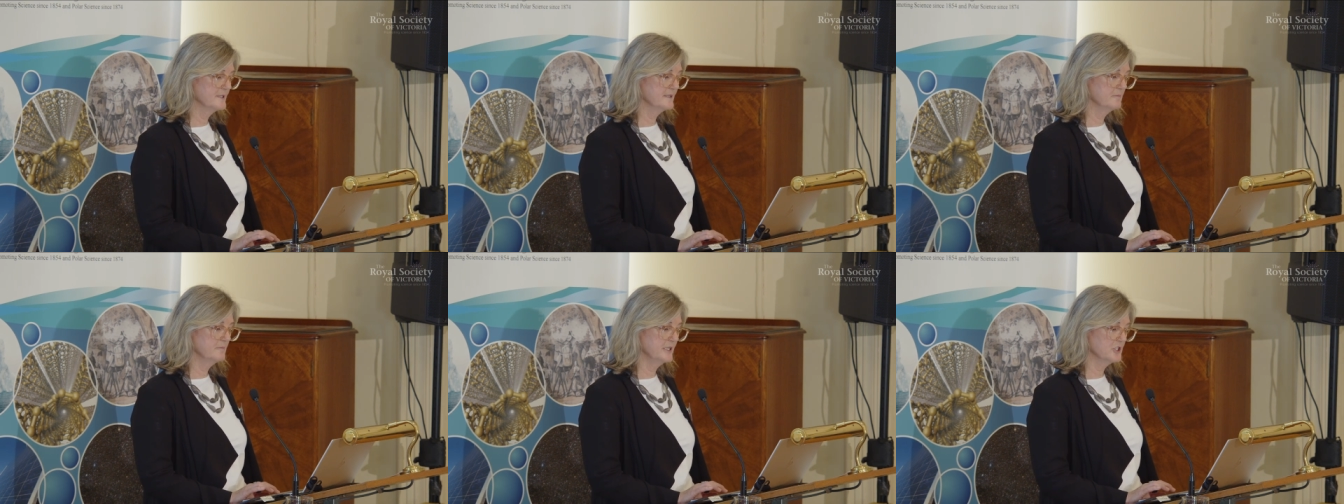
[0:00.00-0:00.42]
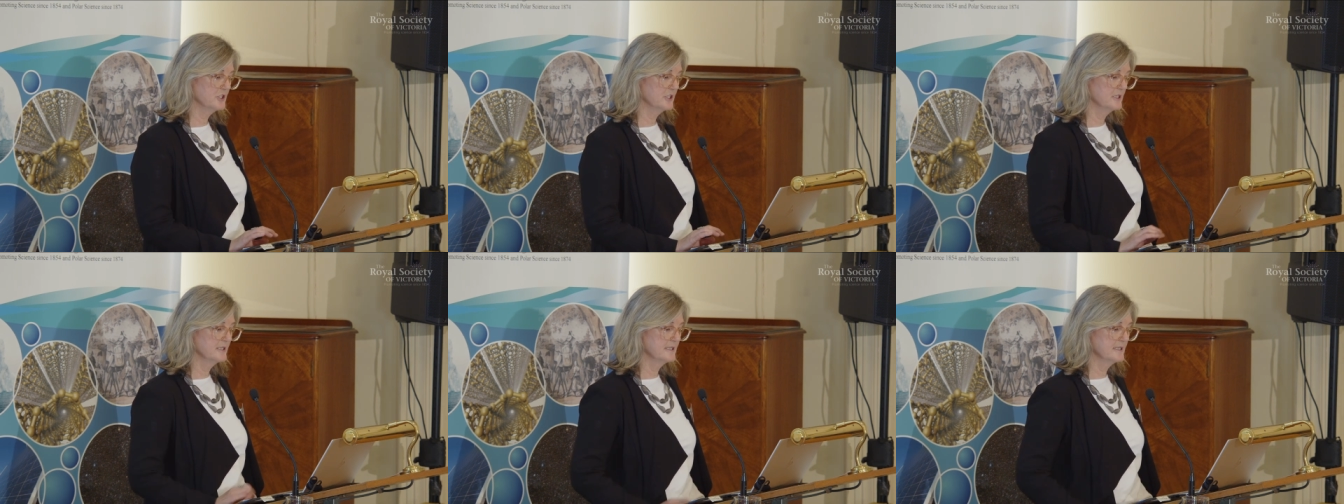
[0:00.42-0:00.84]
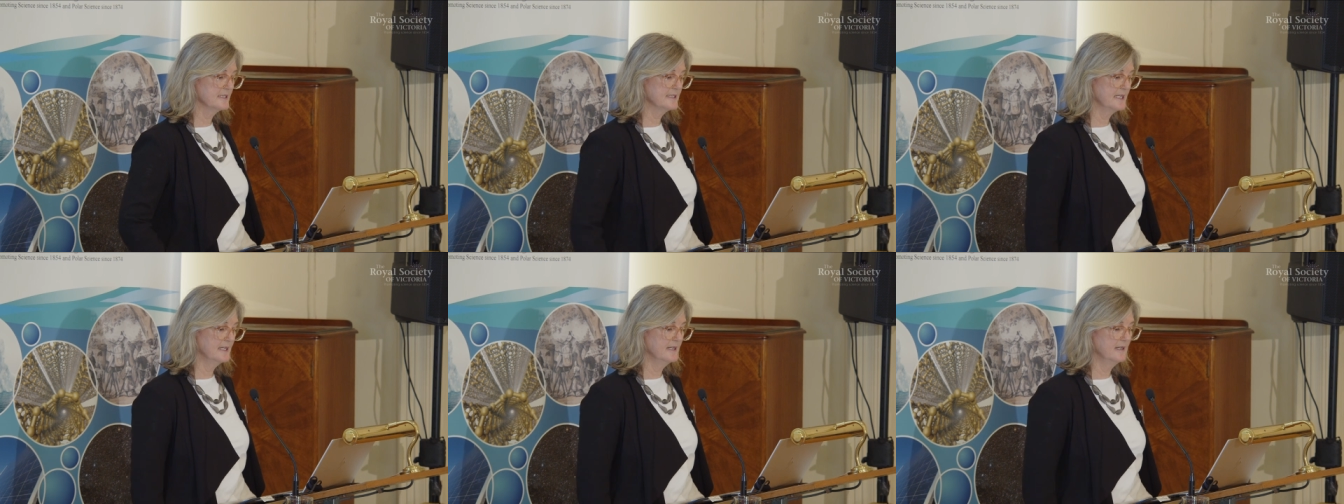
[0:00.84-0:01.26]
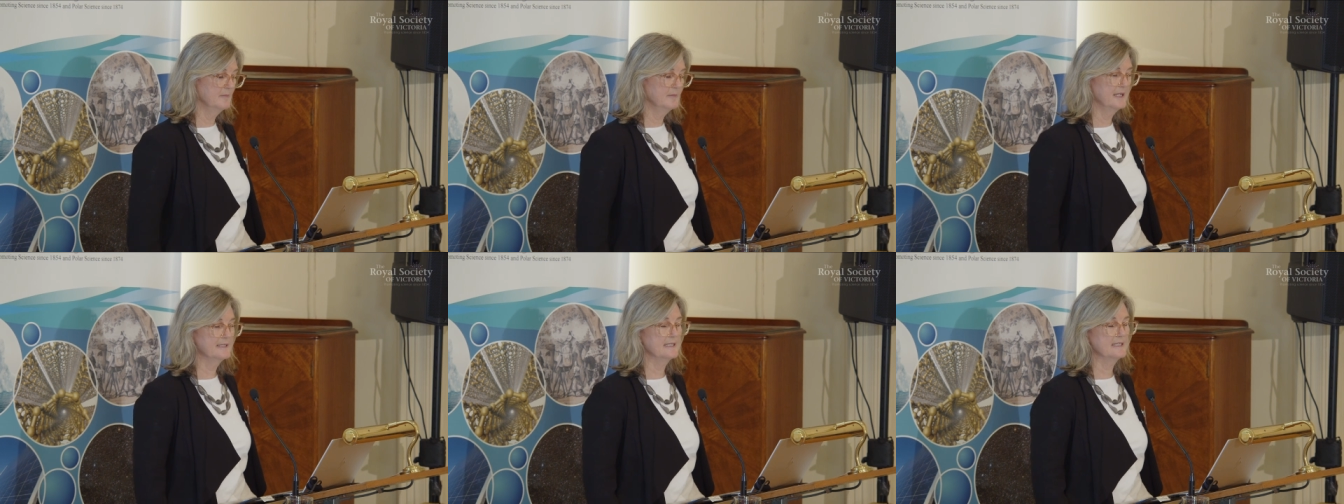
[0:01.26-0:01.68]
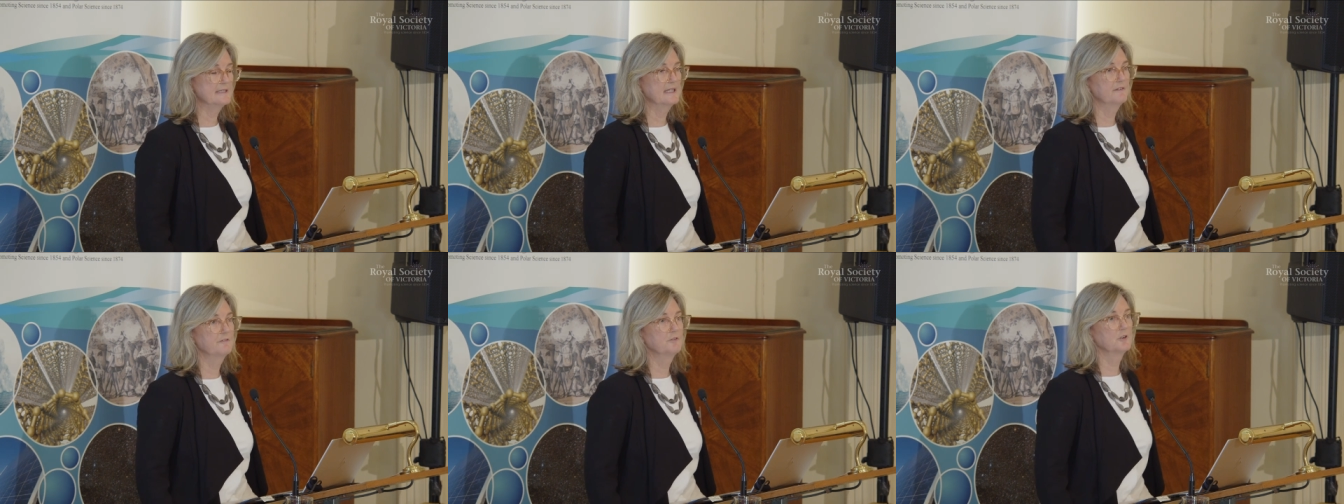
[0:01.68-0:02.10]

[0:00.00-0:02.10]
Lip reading: submissions, as I said,